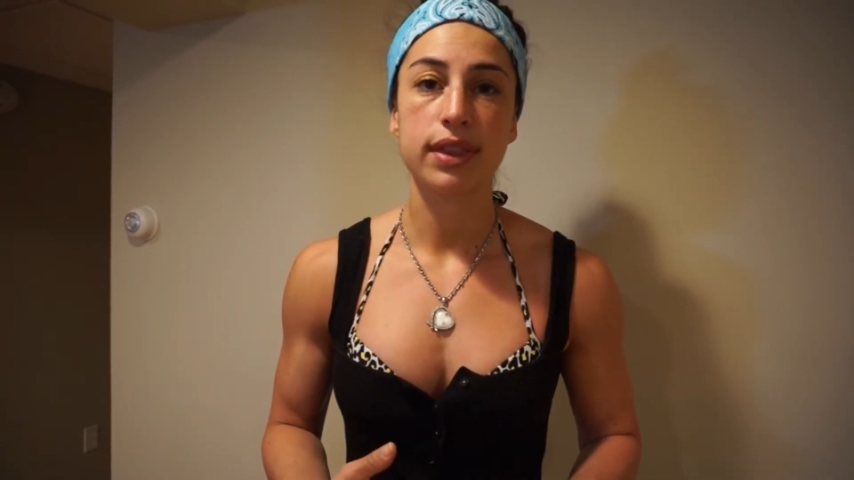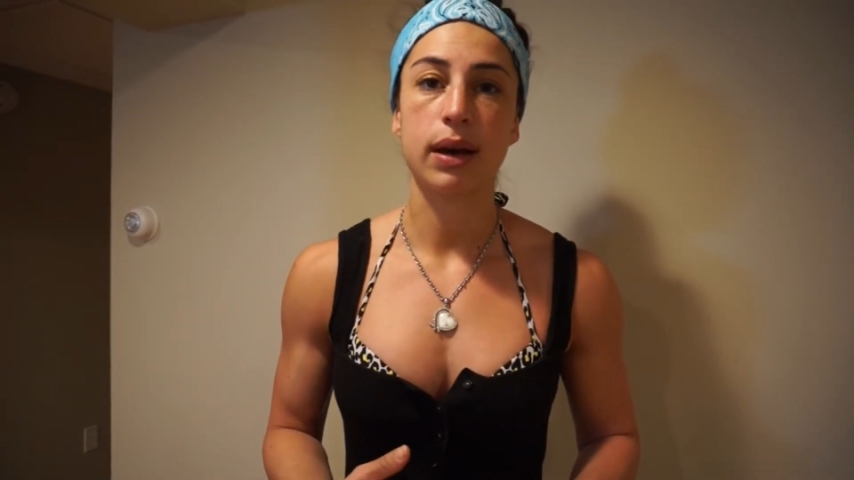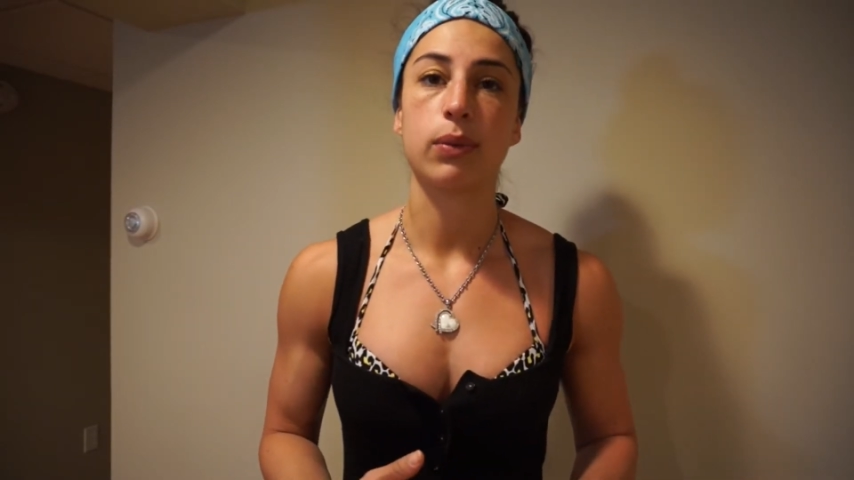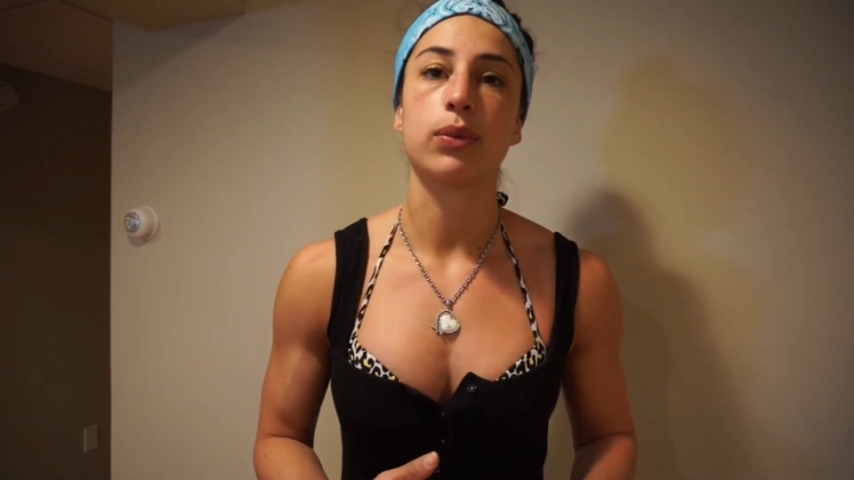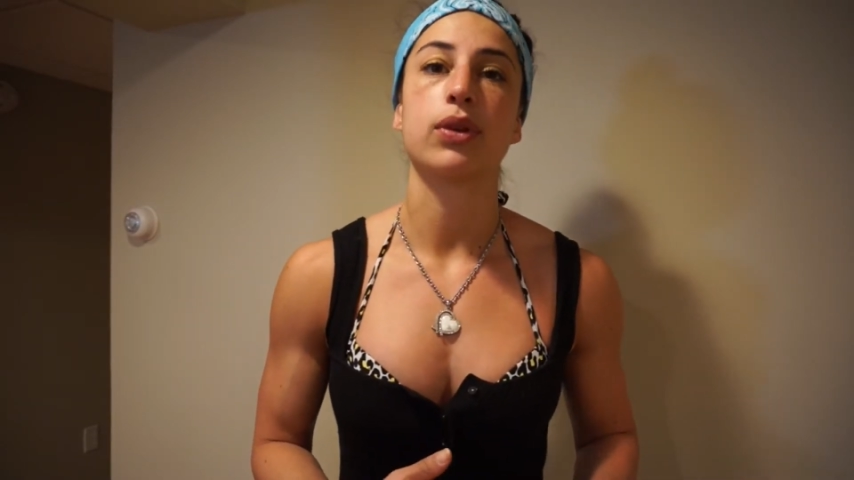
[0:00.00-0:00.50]

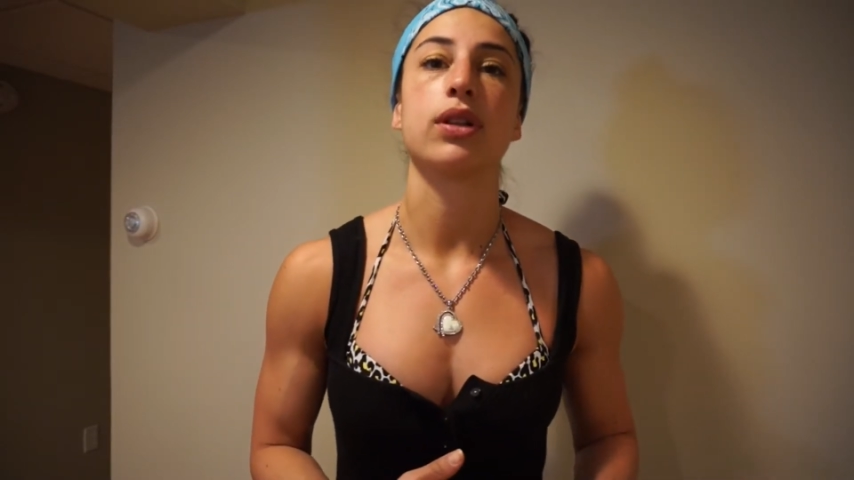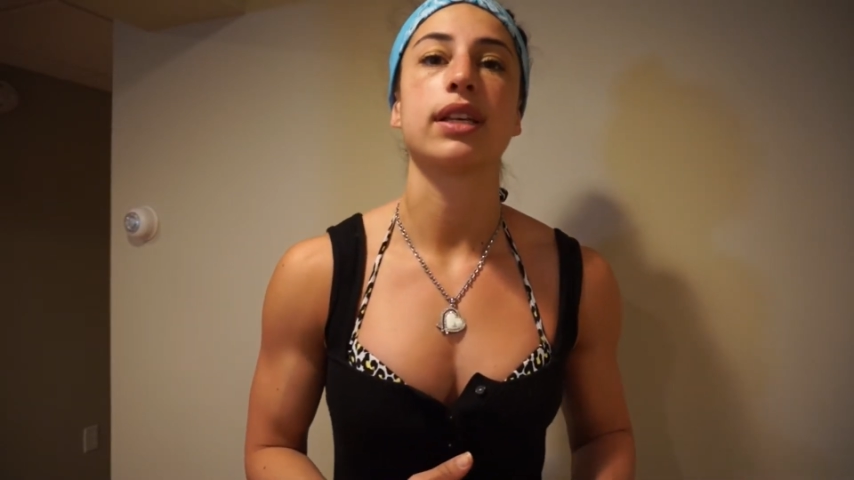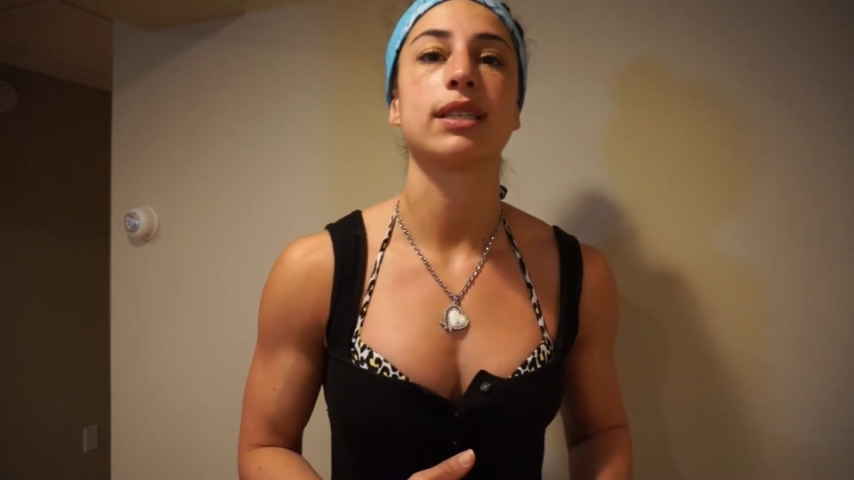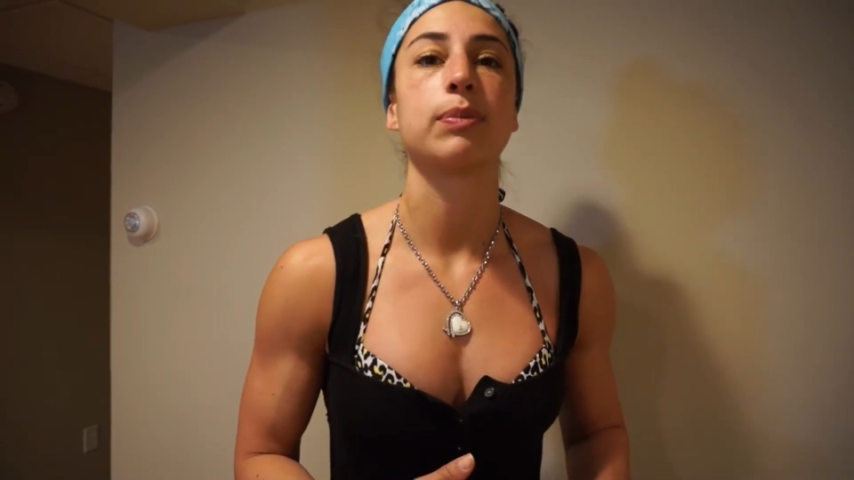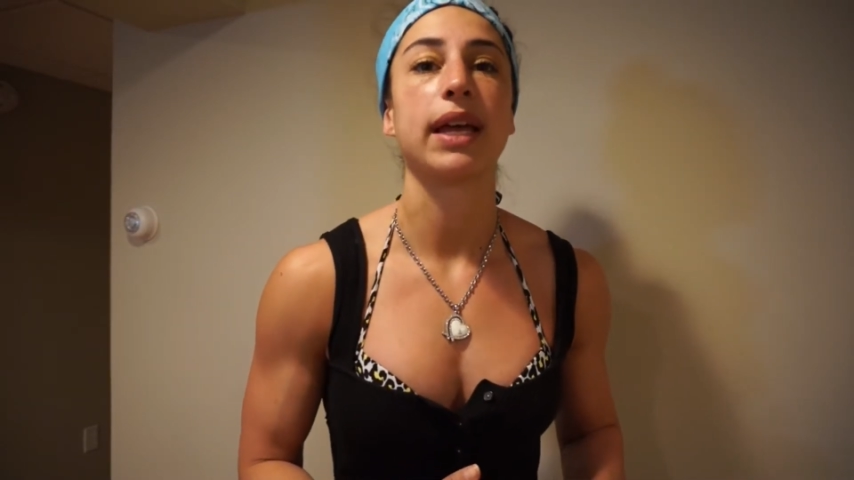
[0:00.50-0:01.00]
that we'll
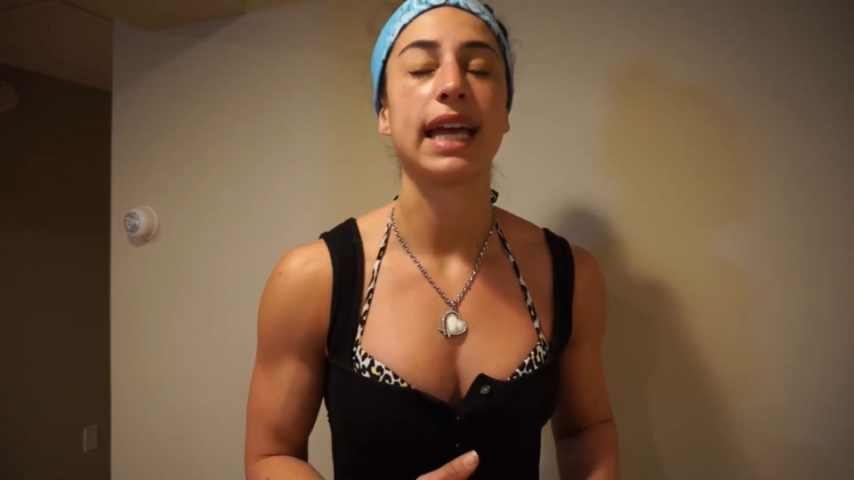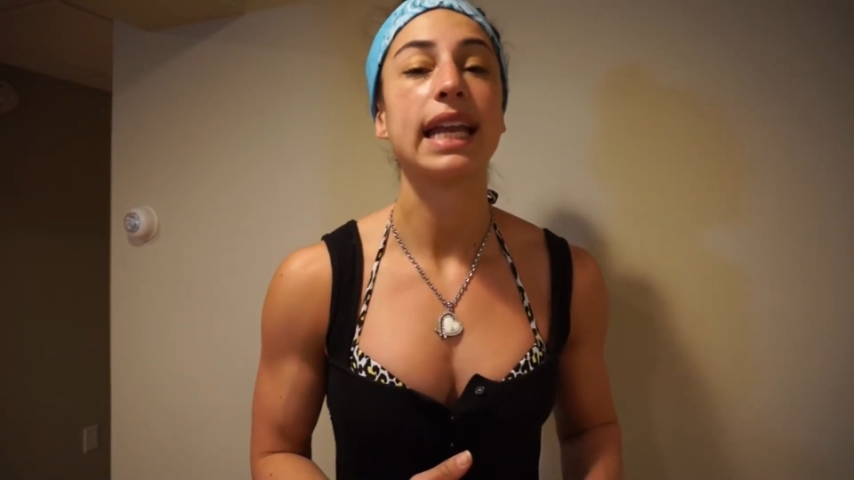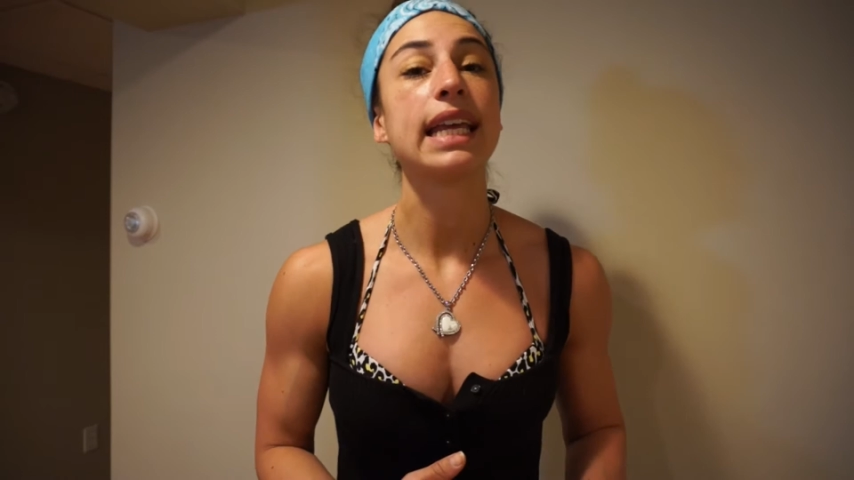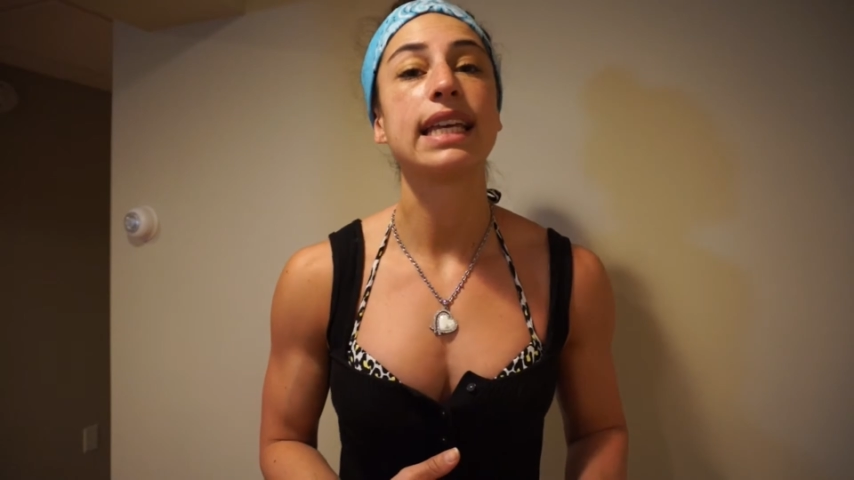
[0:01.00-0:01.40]
explain